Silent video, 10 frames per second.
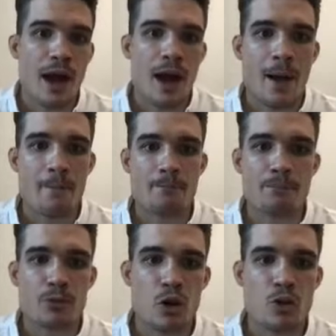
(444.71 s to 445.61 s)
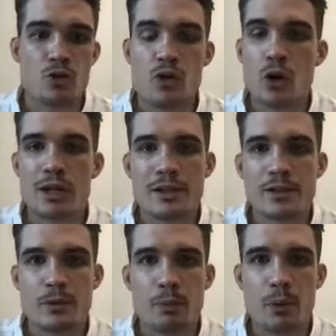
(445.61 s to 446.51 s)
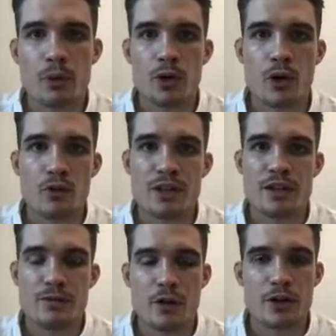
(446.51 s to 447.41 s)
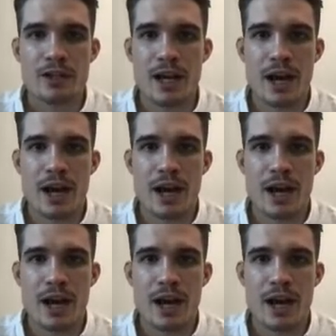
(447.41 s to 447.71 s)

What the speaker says: not in support of these very